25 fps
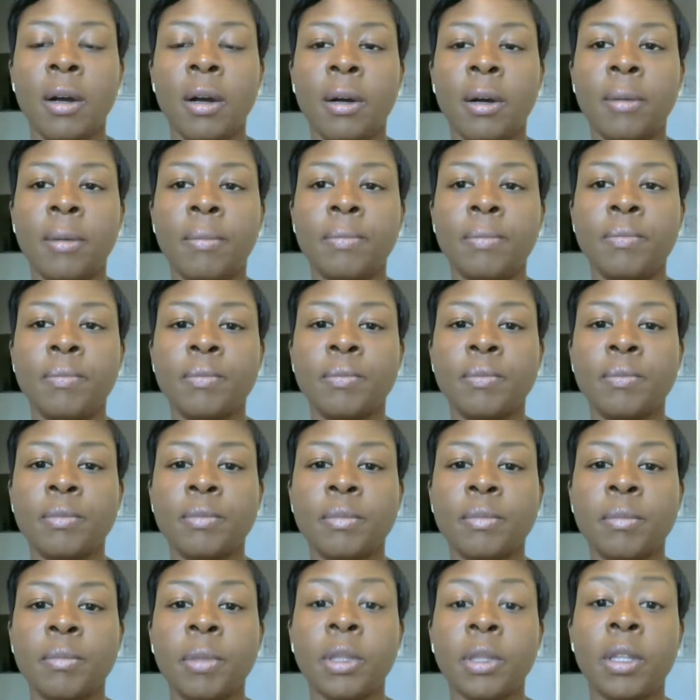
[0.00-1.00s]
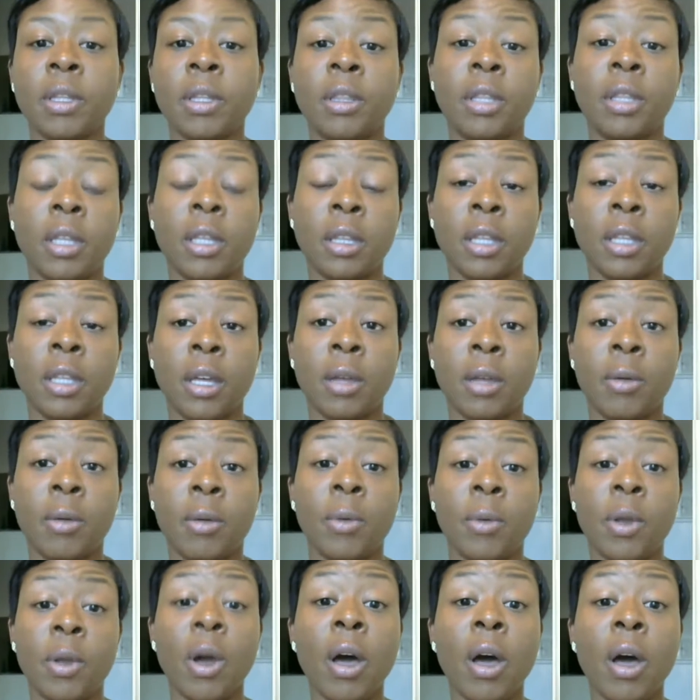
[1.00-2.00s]
But the thing that we
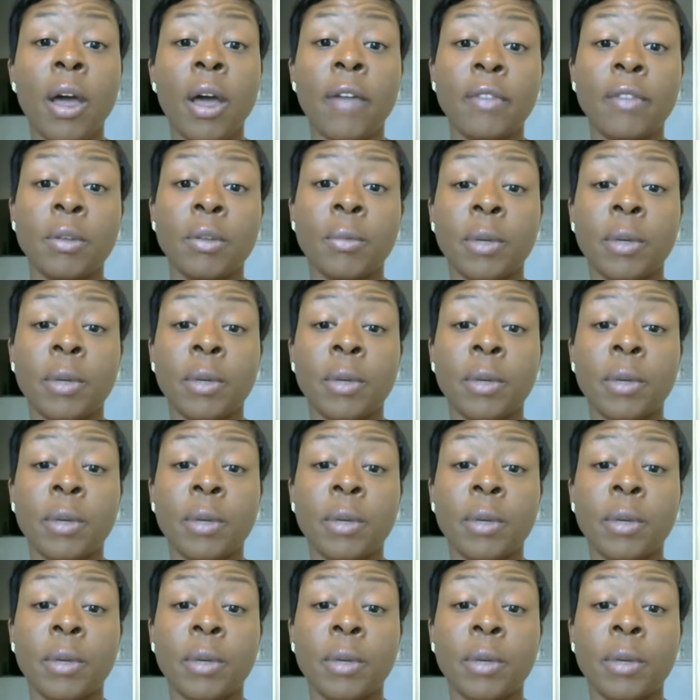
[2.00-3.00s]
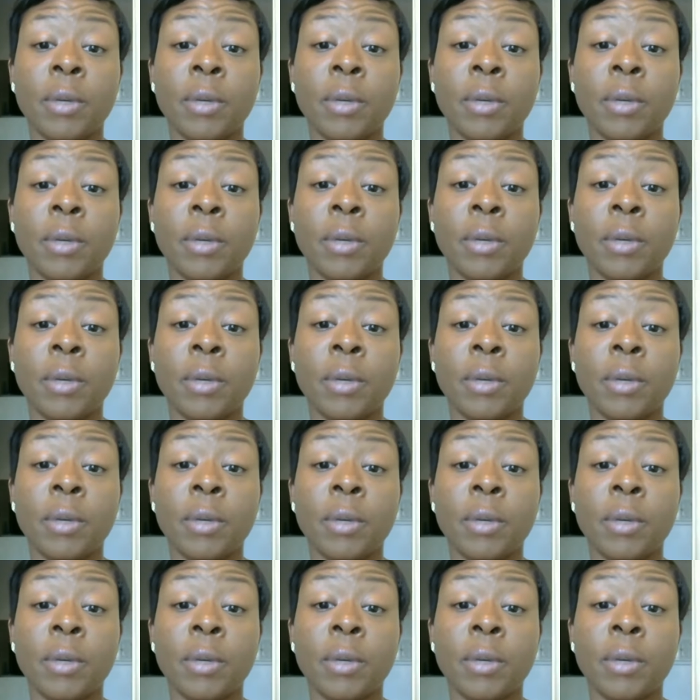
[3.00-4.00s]
all have to realize is that
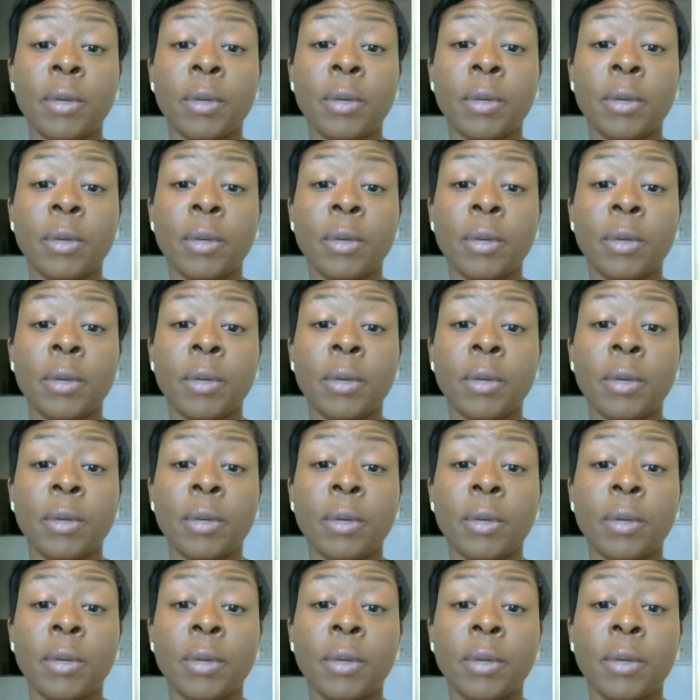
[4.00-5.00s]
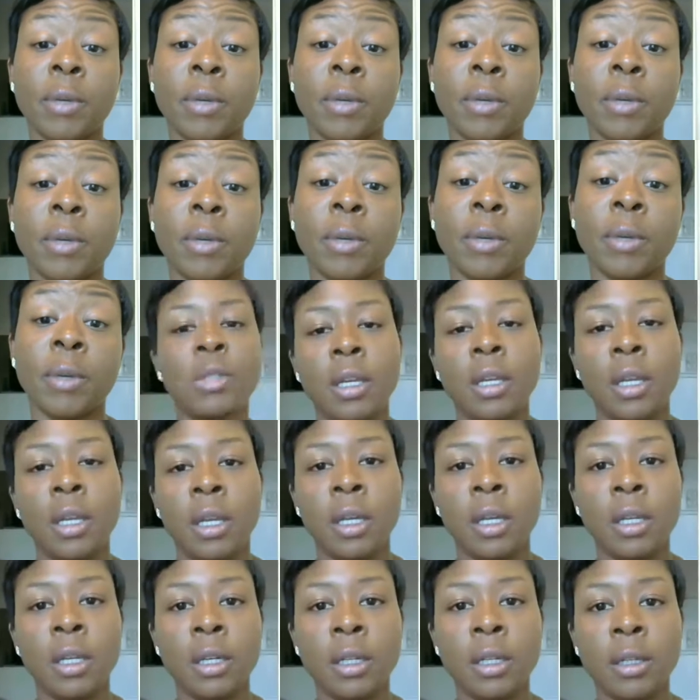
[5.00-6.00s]
the amount of protein
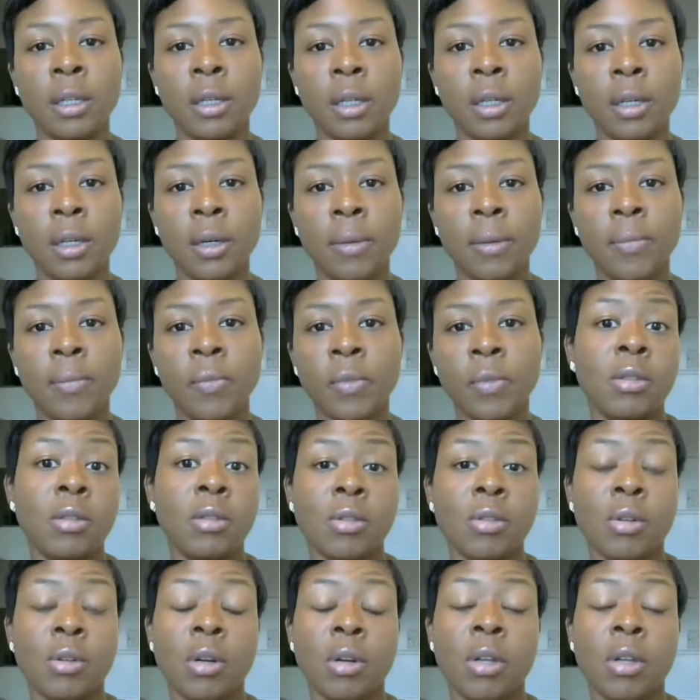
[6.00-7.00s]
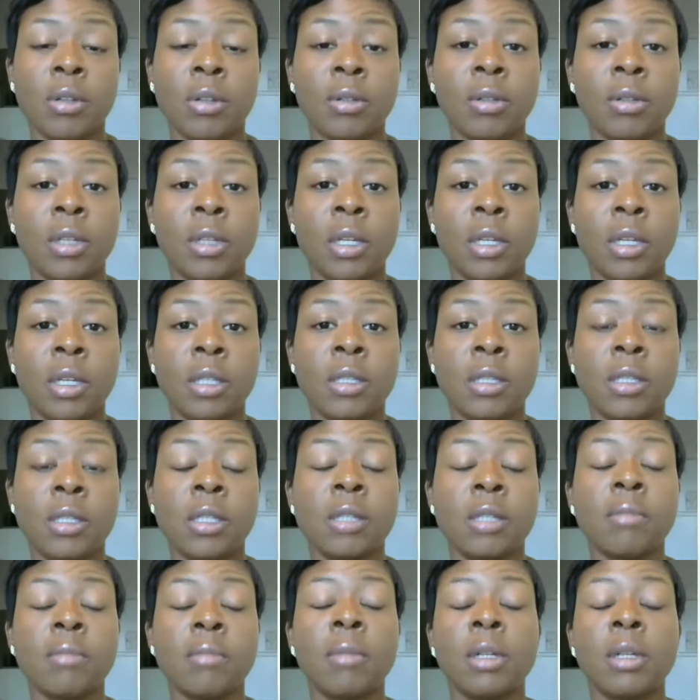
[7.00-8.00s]
in beans or other things
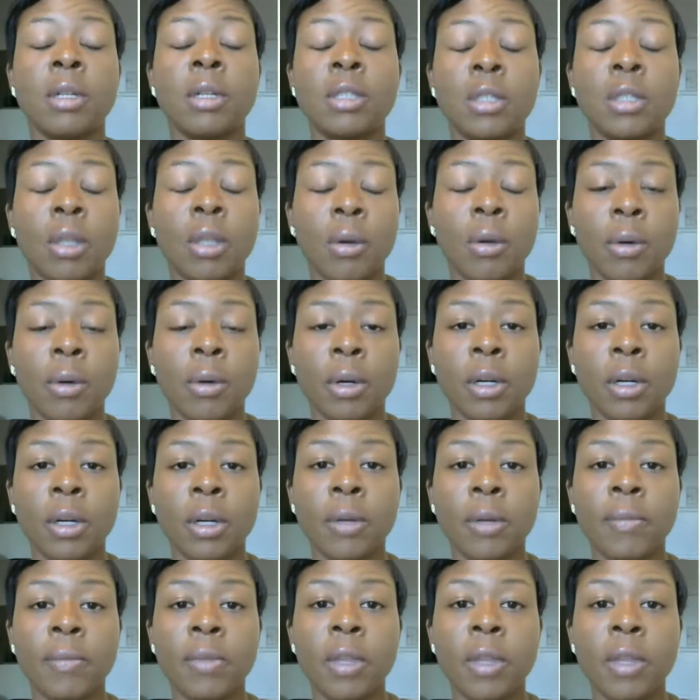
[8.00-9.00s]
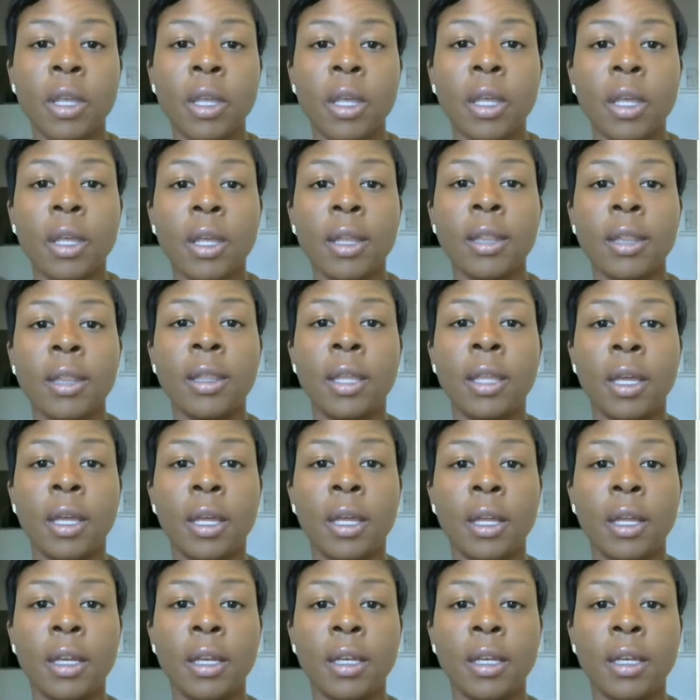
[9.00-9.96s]
is much lower than